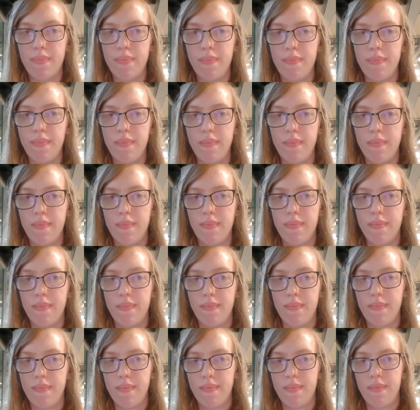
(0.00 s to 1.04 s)

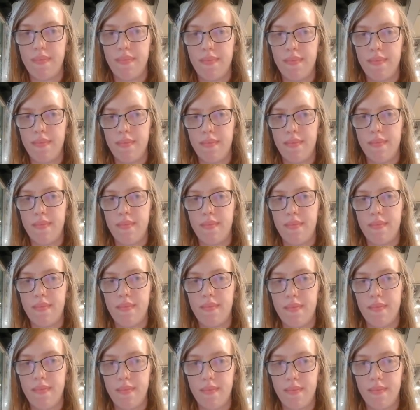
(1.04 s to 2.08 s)

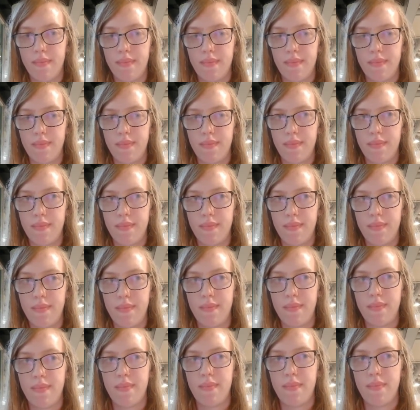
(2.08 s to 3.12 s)

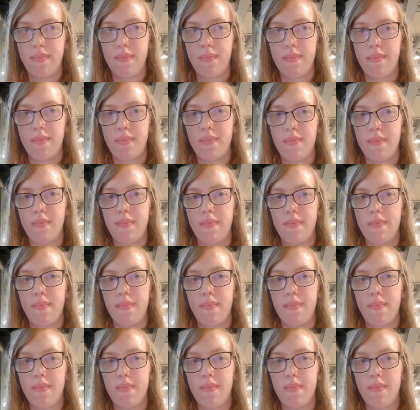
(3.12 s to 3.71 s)
This person isn't speaking.